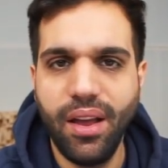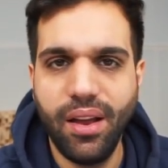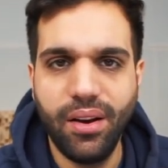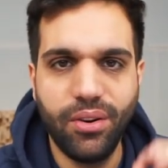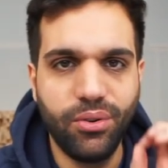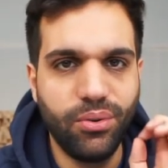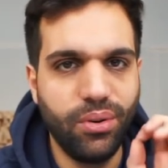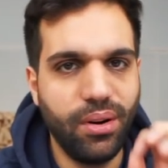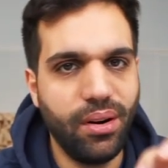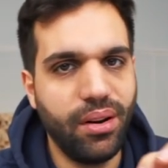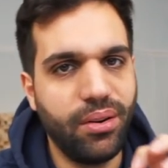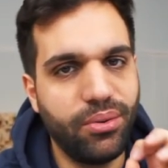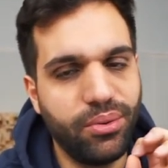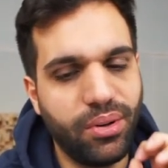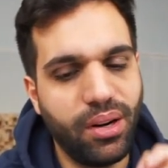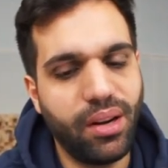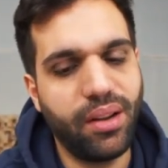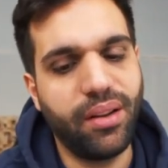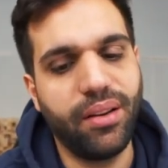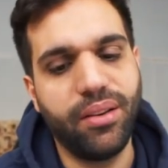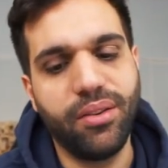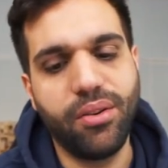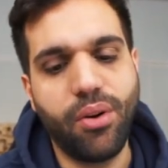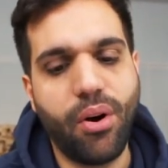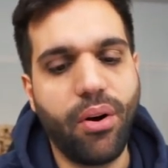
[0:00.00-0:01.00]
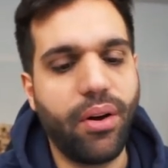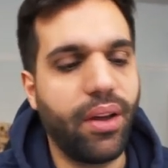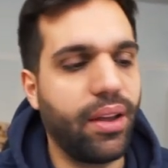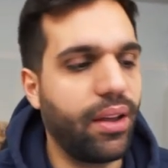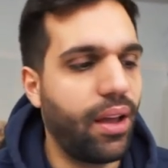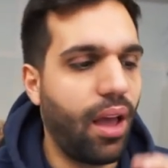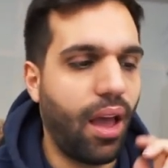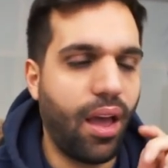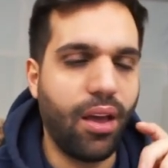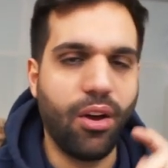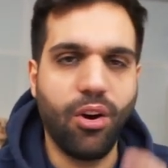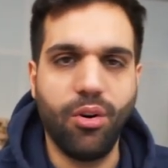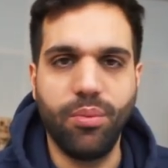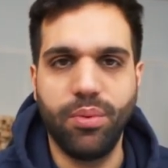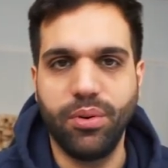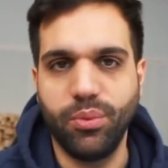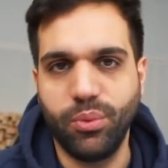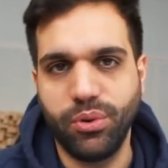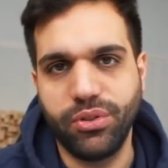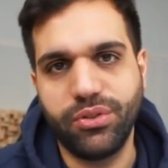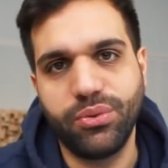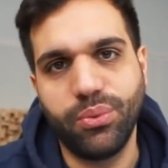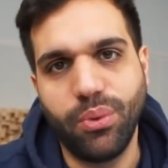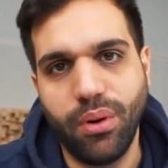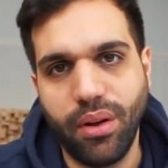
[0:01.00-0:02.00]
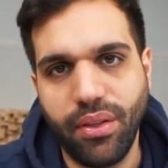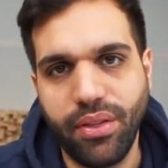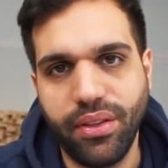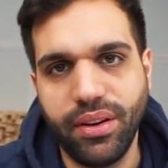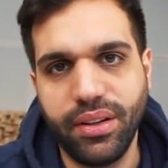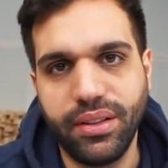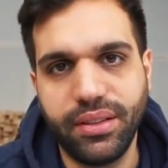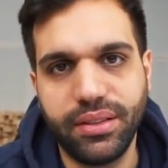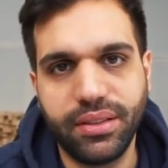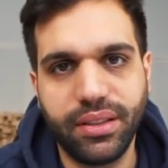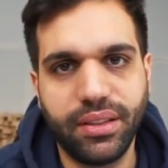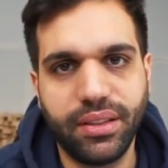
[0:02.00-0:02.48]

Really annoying. I hope it was worth it.